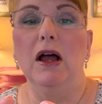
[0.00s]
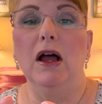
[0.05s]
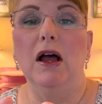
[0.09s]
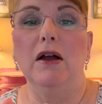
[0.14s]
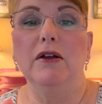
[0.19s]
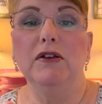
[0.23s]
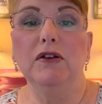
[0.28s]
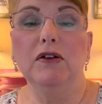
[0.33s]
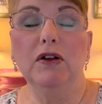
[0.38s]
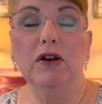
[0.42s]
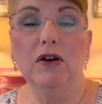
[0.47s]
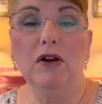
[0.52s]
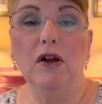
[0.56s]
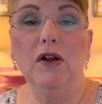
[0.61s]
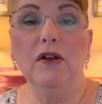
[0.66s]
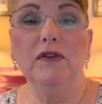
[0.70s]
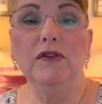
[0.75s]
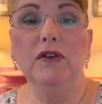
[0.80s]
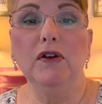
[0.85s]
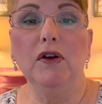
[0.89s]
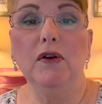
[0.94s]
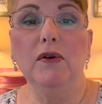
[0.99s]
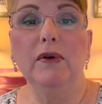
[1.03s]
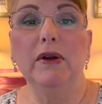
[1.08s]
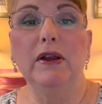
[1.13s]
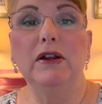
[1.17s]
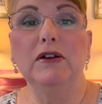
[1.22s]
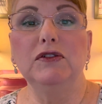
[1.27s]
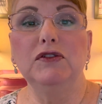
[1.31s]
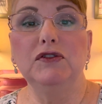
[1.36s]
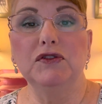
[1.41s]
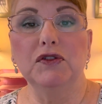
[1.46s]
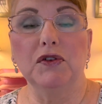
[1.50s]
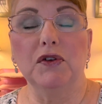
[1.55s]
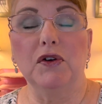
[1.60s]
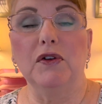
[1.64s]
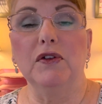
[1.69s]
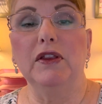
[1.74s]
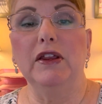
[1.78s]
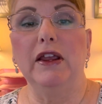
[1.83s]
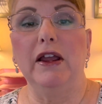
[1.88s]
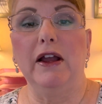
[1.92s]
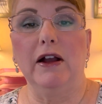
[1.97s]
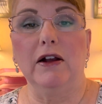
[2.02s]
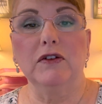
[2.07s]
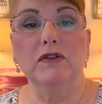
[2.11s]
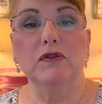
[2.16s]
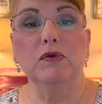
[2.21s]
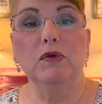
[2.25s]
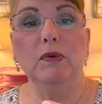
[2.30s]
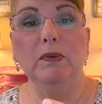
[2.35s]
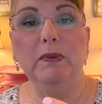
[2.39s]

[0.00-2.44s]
uh, you can also insure the actual